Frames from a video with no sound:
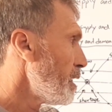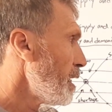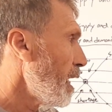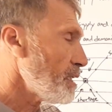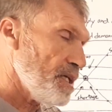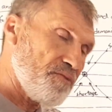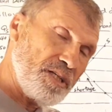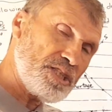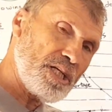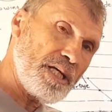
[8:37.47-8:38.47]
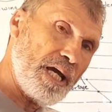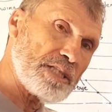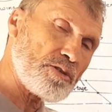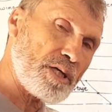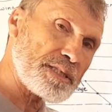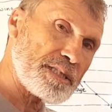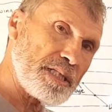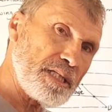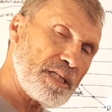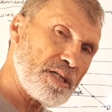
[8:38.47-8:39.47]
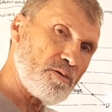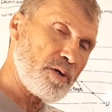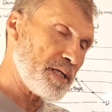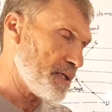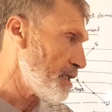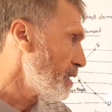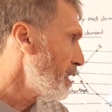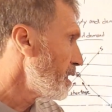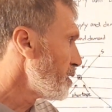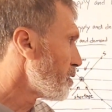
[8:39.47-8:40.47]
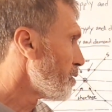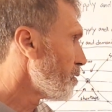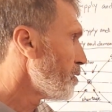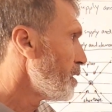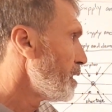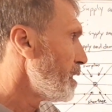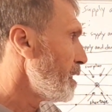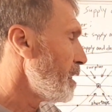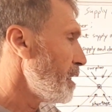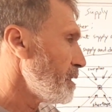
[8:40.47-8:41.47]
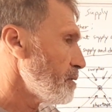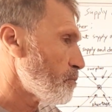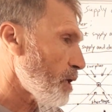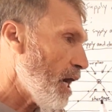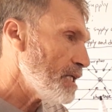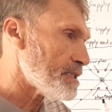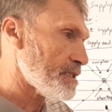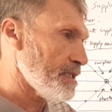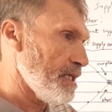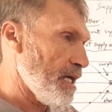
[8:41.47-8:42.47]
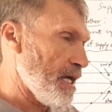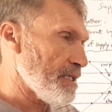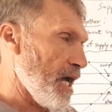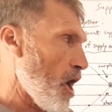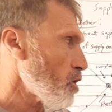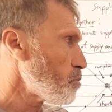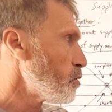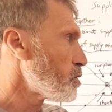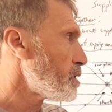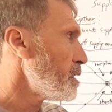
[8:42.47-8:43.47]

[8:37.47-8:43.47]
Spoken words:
And eventually, as you can see, when the price and output